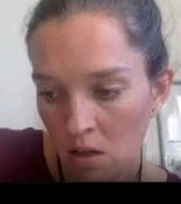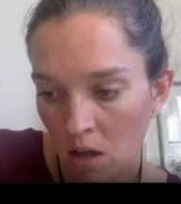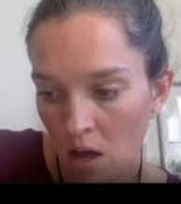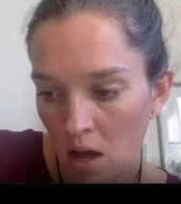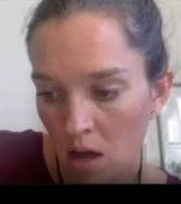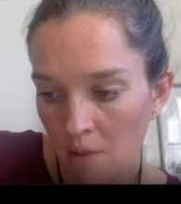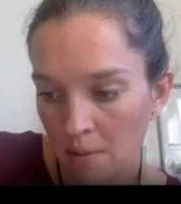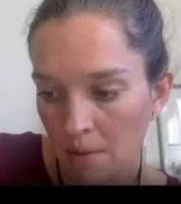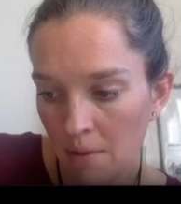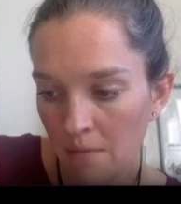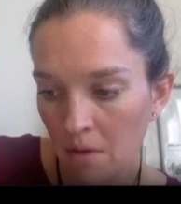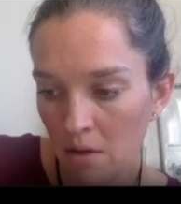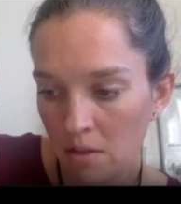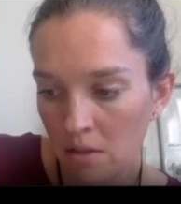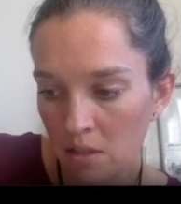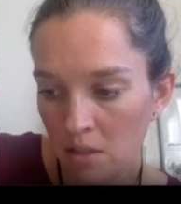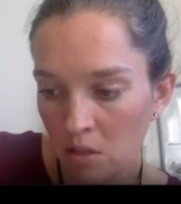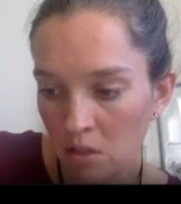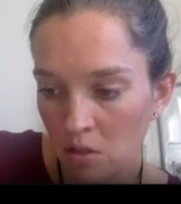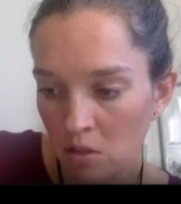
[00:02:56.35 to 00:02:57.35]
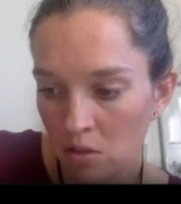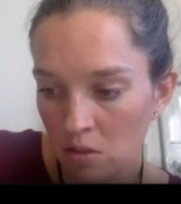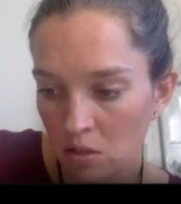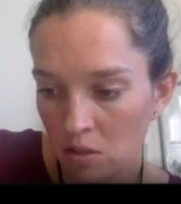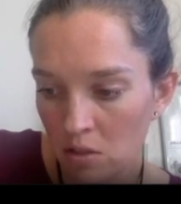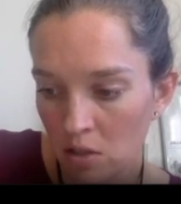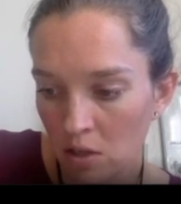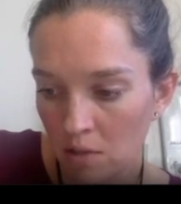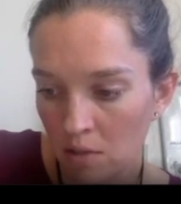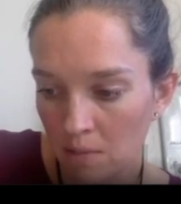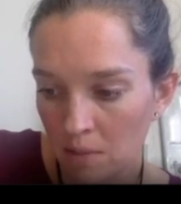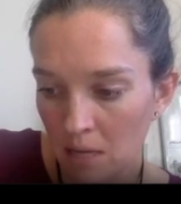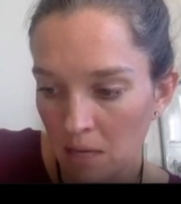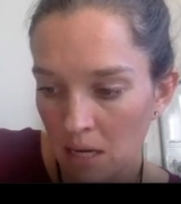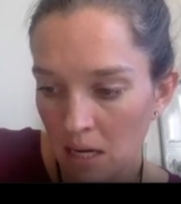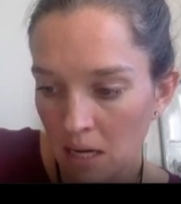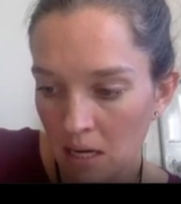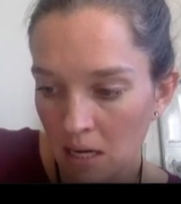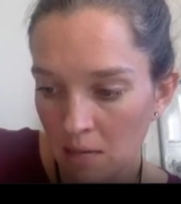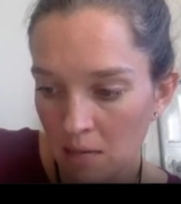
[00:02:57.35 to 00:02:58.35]
I've also used the term
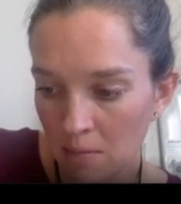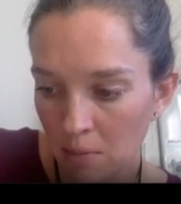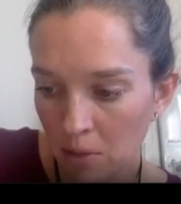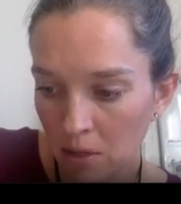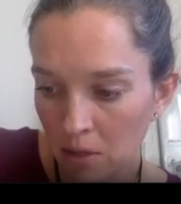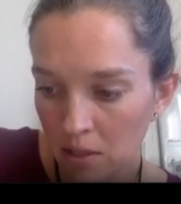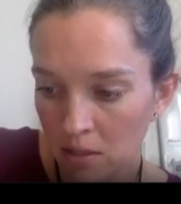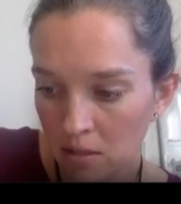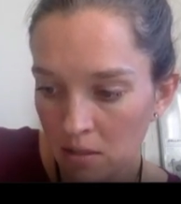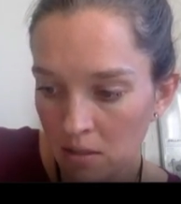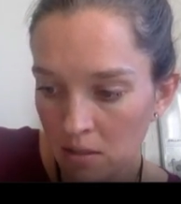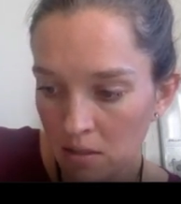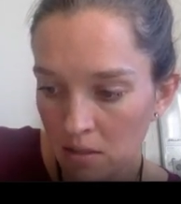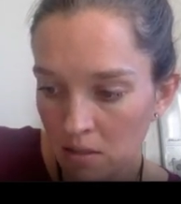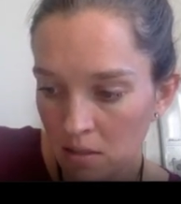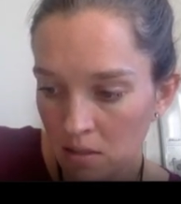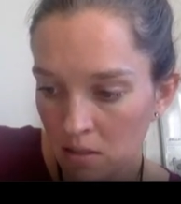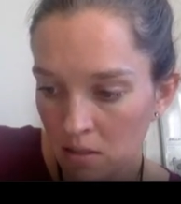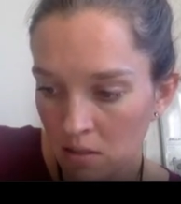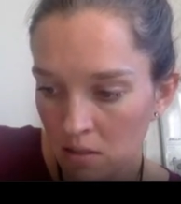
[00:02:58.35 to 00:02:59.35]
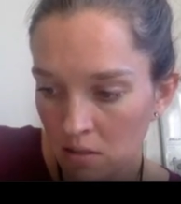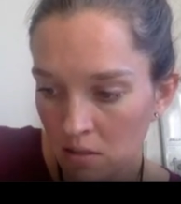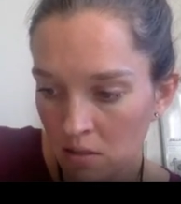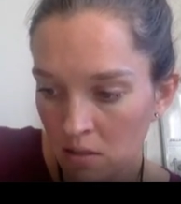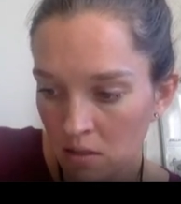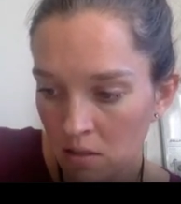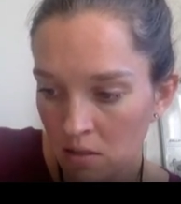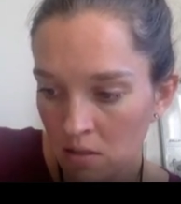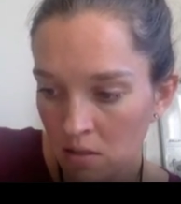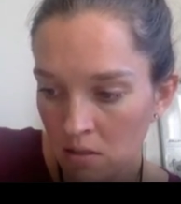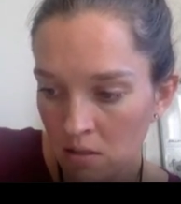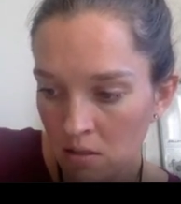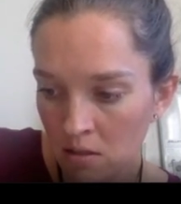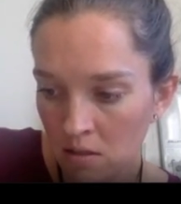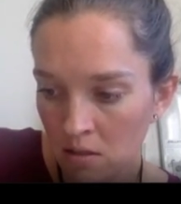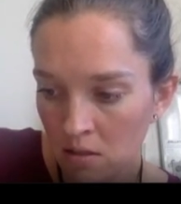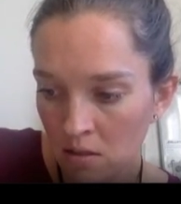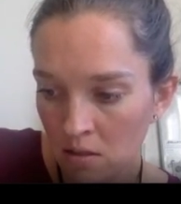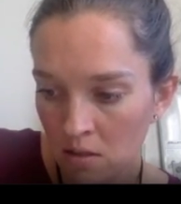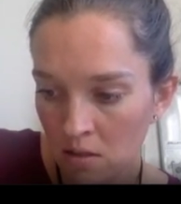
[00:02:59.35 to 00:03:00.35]
inputs.
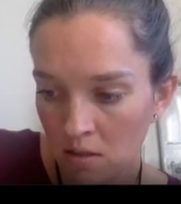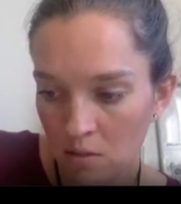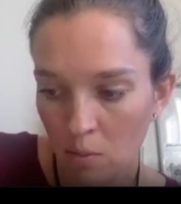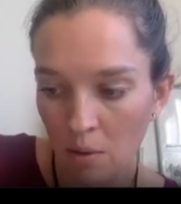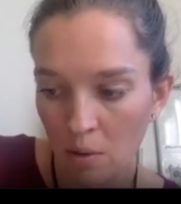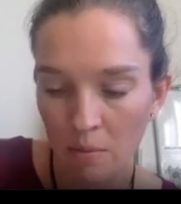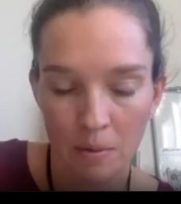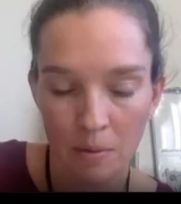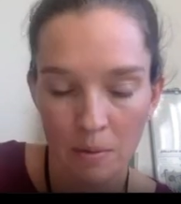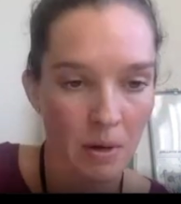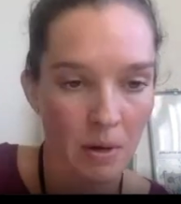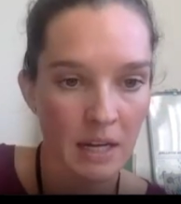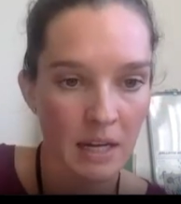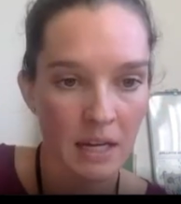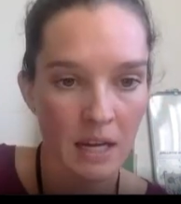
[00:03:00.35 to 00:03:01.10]
It's what we're putting